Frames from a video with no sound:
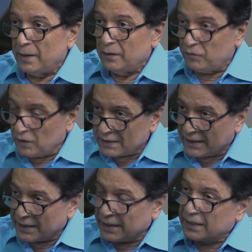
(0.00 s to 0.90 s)
First
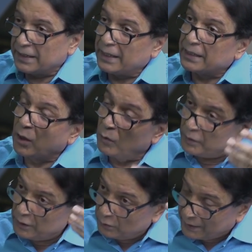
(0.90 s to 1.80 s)
get it correct, how
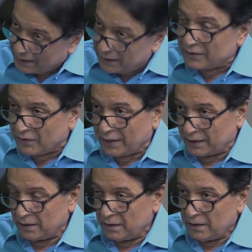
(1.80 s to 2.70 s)
will you tackle
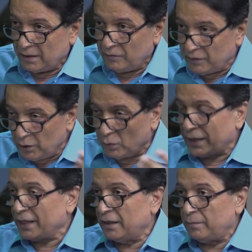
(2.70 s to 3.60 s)
threat? Will you
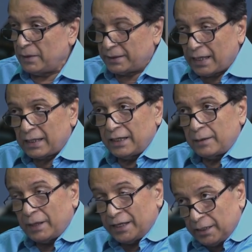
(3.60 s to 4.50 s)
tackle
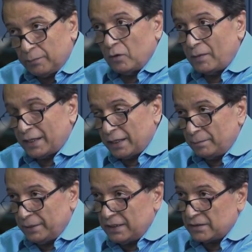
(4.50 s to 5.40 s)
it by diplomatic
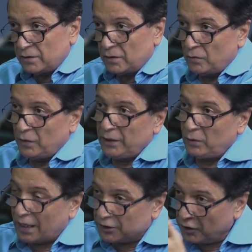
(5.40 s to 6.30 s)
means? Will
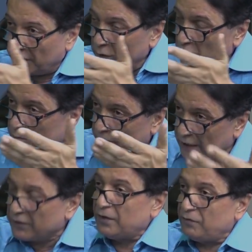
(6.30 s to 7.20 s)
you actually use
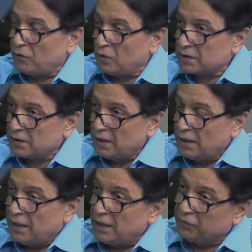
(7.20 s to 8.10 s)
military force?
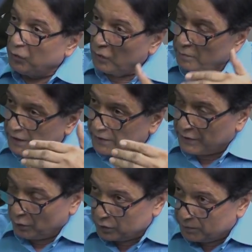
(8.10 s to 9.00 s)
If you will
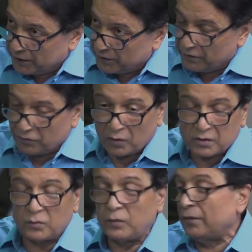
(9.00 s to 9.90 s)
use military
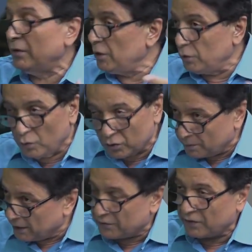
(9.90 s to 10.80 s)
force, where will you use
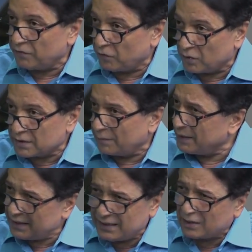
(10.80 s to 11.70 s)
military force? I
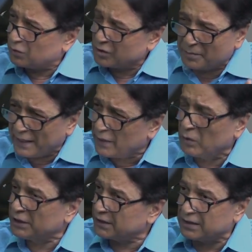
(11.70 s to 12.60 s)
mean, these are those big
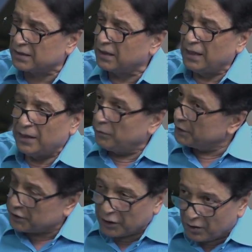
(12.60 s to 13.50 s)
questions
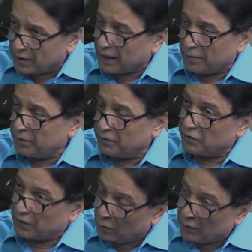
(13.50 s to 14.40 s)
which cannot happen
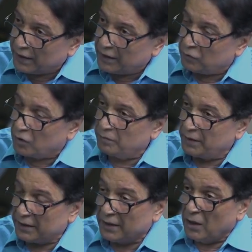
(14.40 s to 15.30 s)
without the
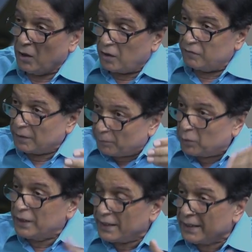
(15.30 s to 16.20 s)
involvement of the
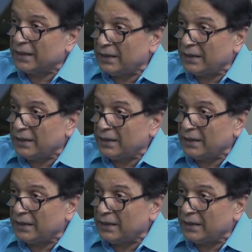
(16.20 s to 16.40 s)
political